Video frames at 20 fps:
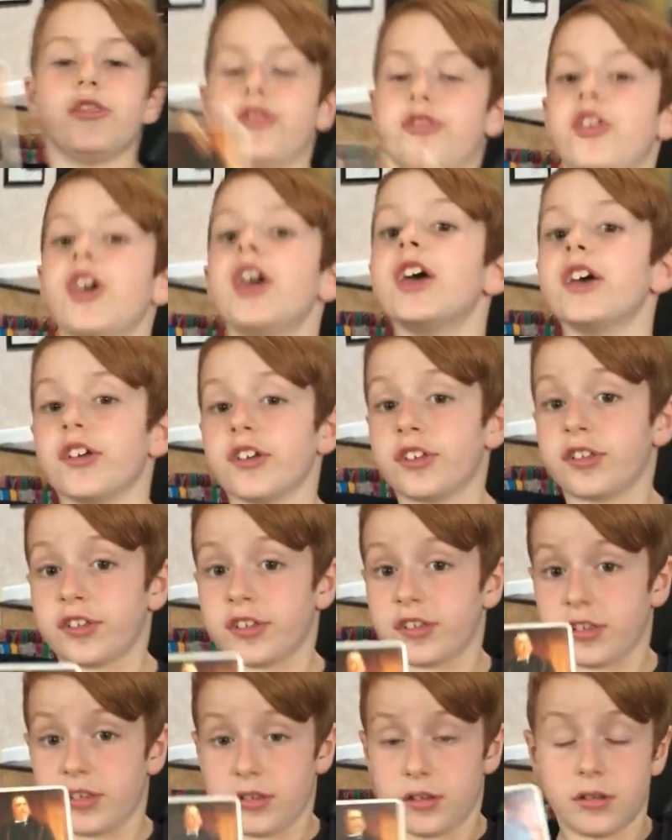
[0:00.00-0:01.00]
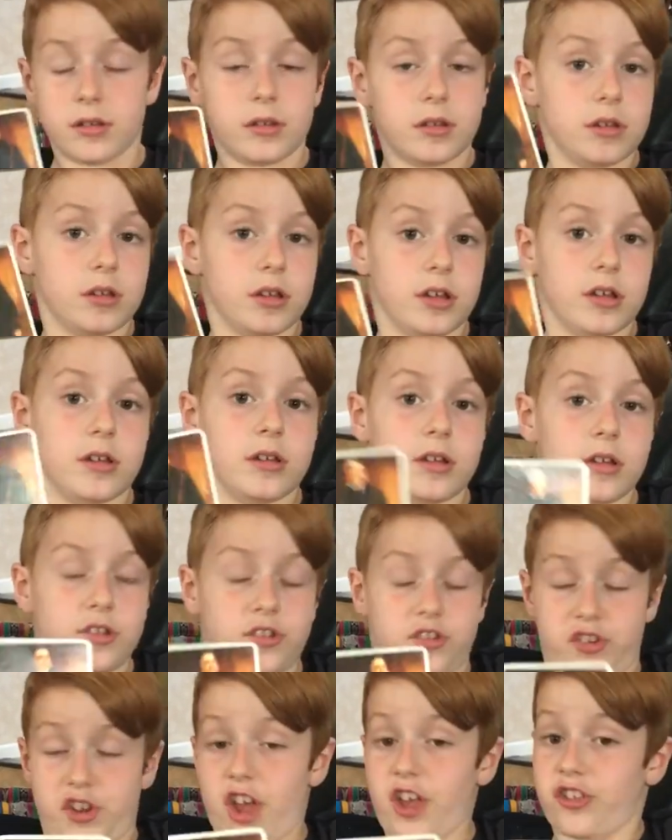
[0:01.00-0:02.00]
This
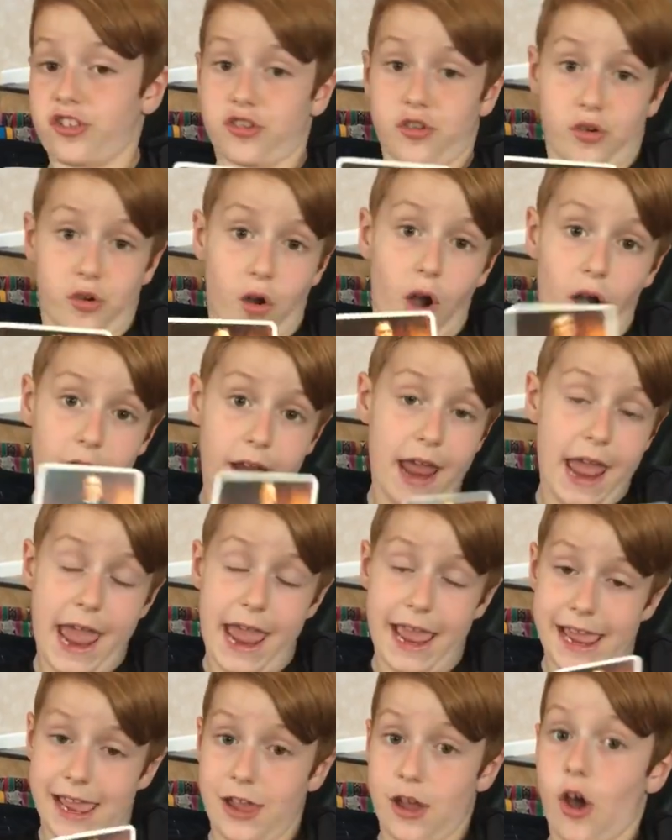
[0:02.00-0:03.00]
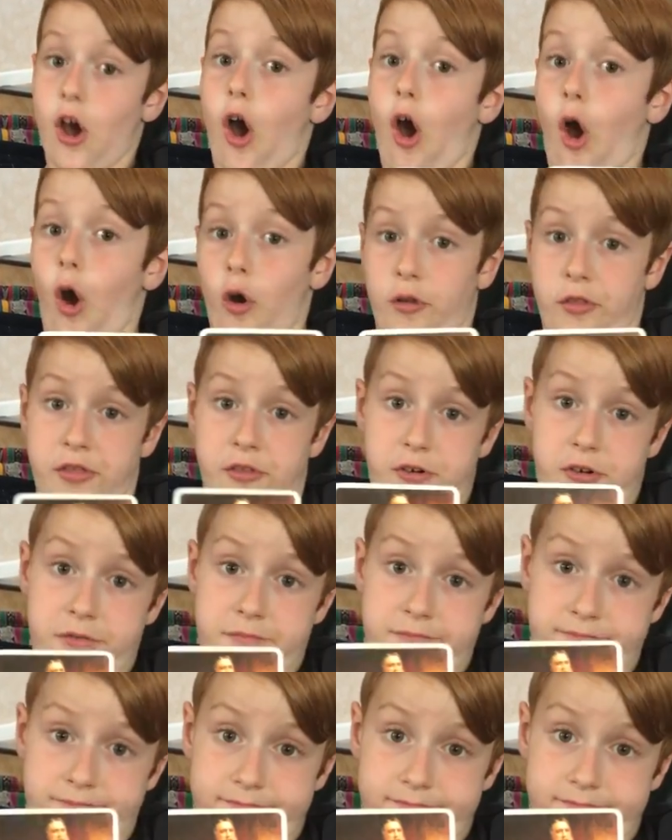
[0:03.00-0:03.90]
is Chester A. Arthur.